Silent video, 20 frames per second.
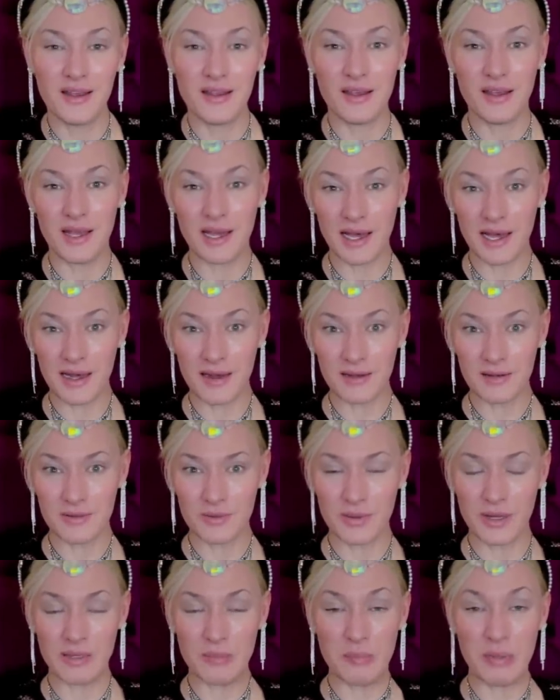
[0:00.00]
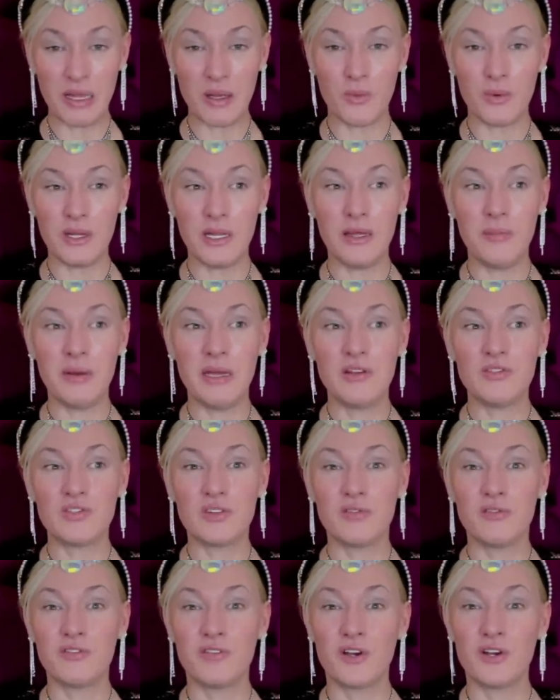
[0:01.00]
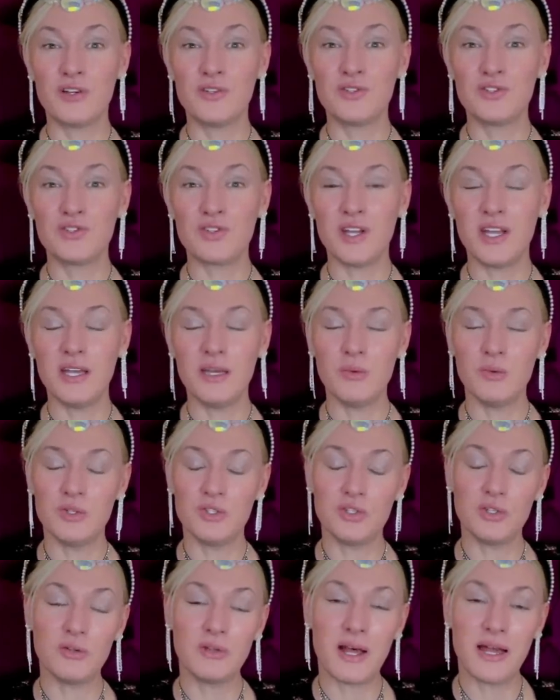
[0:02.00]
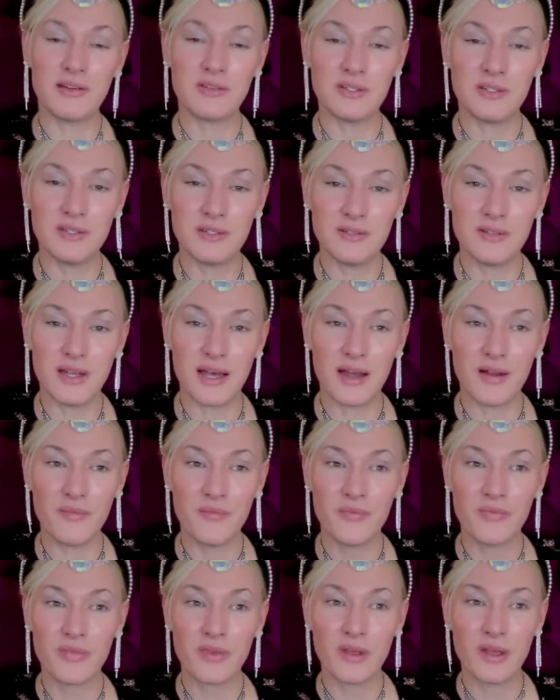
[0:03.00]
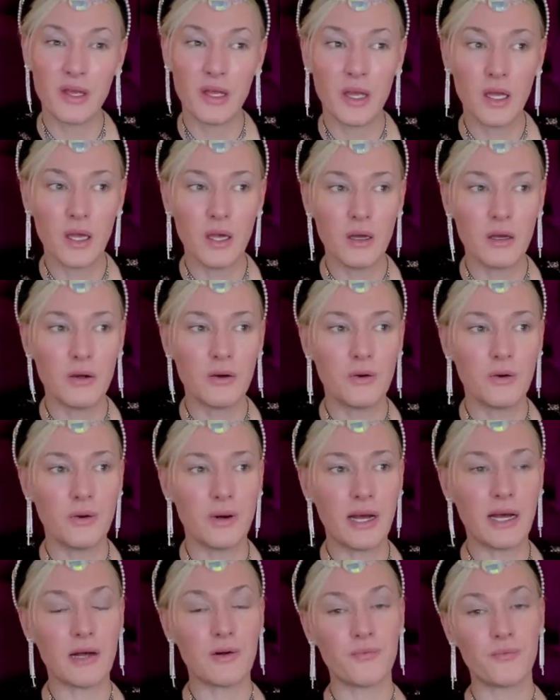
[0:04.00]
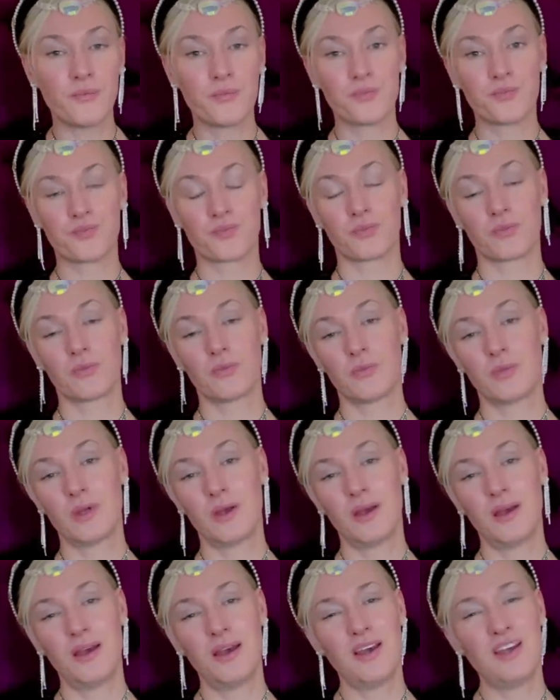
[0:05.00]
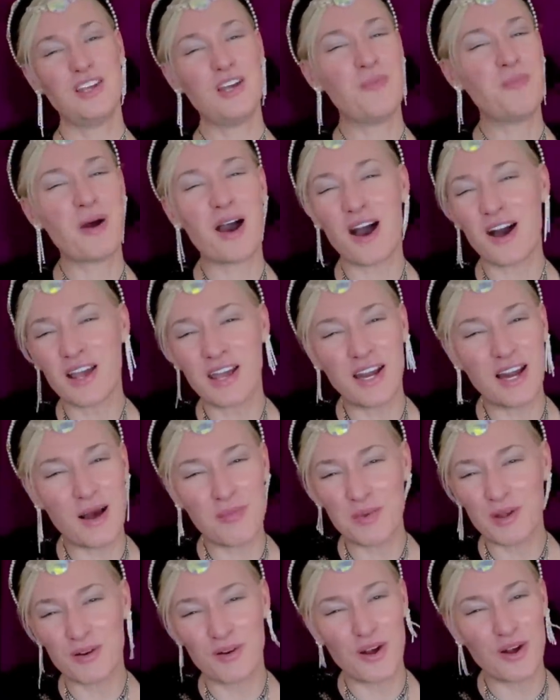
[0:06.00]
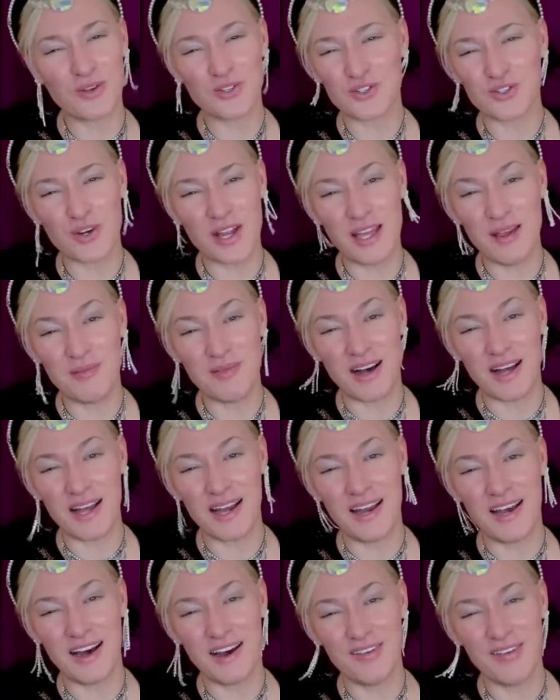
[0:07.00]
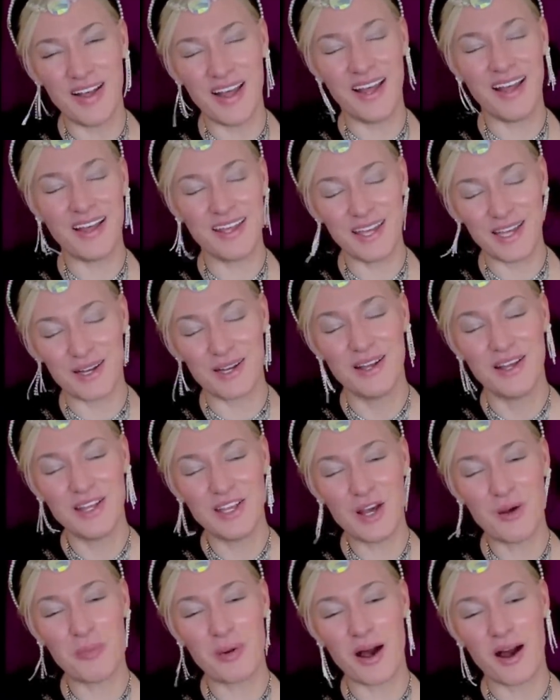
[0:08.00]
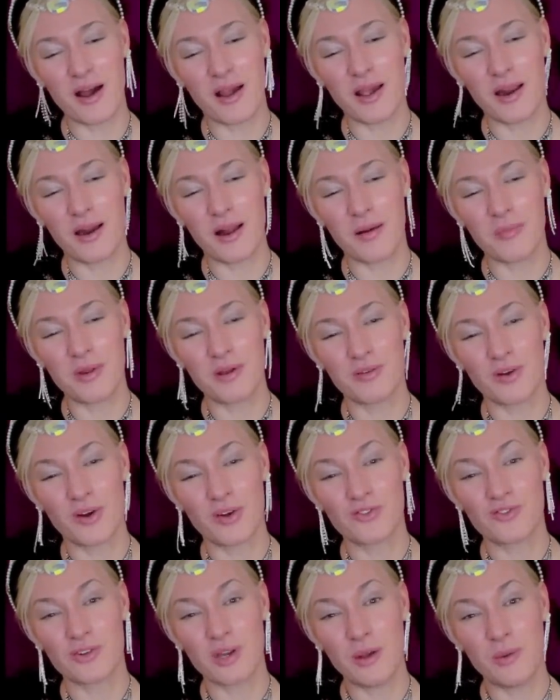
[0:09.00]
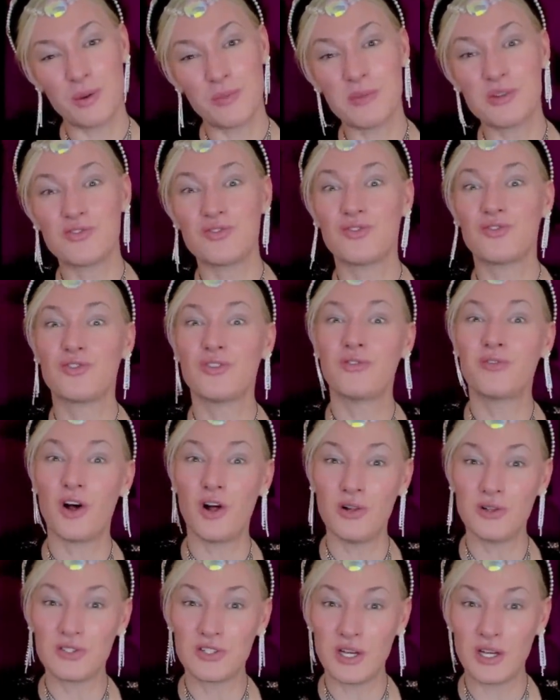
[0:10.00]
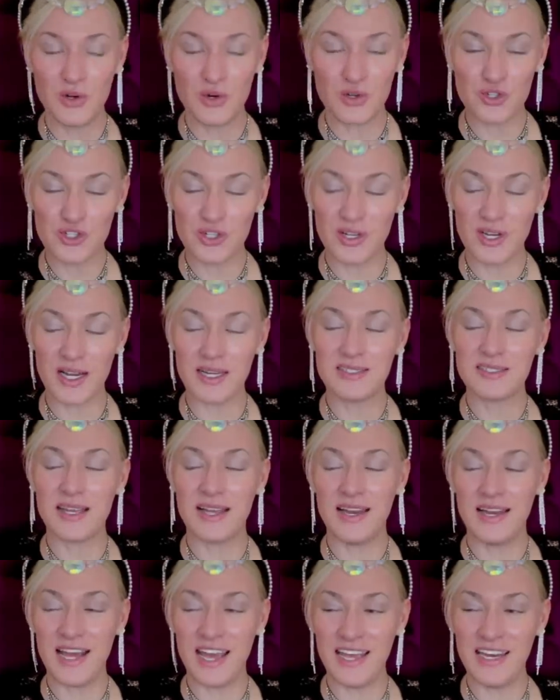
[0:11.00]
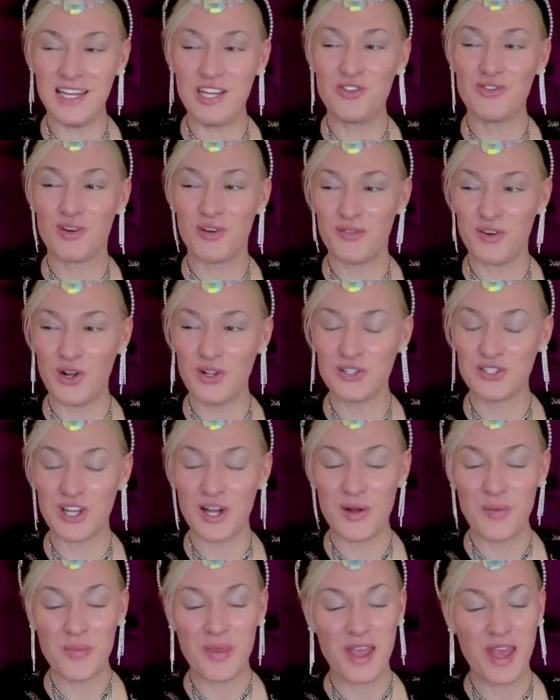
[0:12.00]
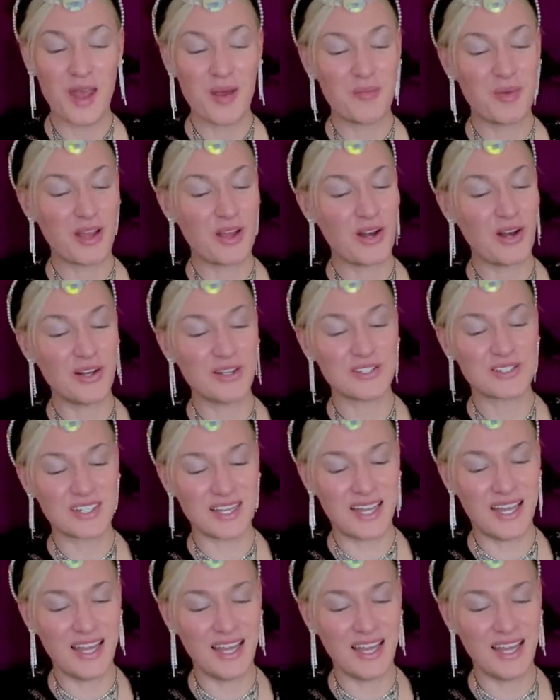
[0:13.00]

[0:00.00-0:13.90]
Yeah, when Big Willie beats the fern tree, would you like to do that? Well, you're barking up the wrong tree, my love. you're, you're barking up the wrong tree with Mr. Travolta, or should I say Lady Travolta, because,